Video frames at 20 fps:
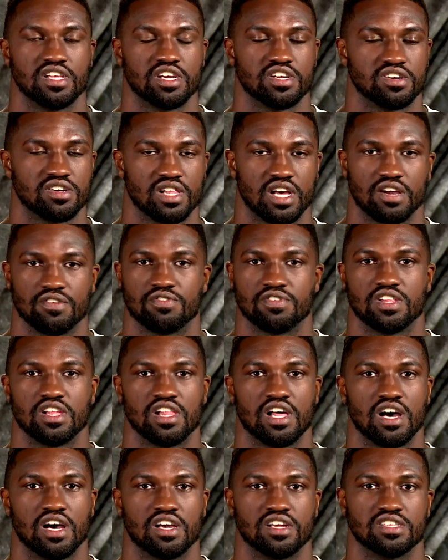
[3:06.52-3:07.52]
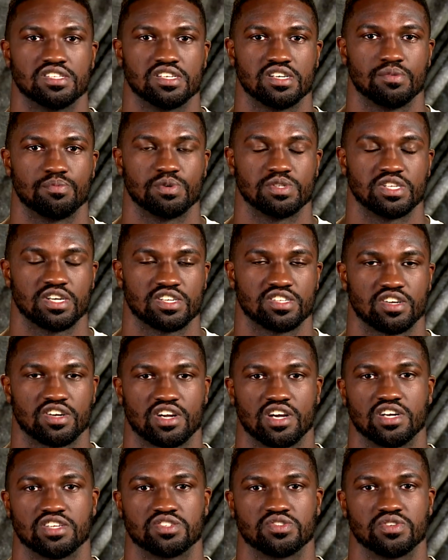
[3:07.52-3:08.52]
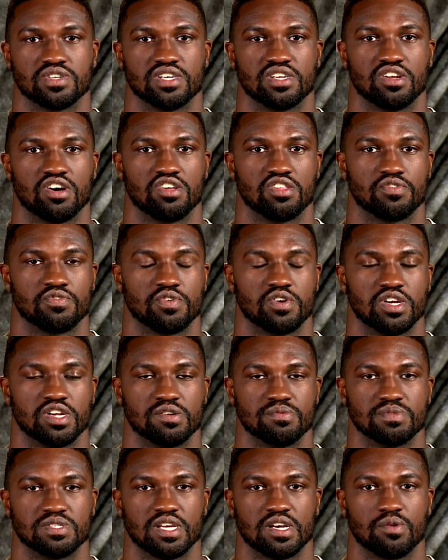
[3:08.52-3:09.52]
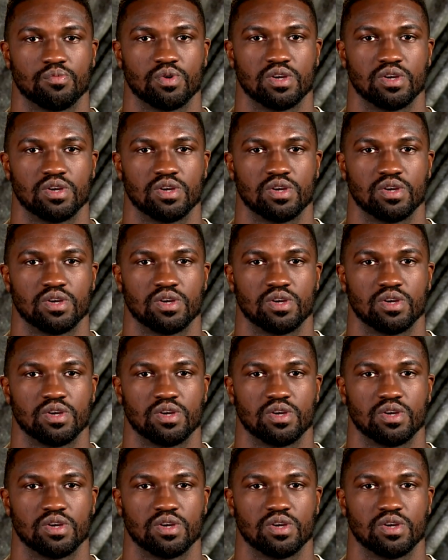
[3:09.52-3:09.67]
Laying your life on the line to protect our country and all the freedoms that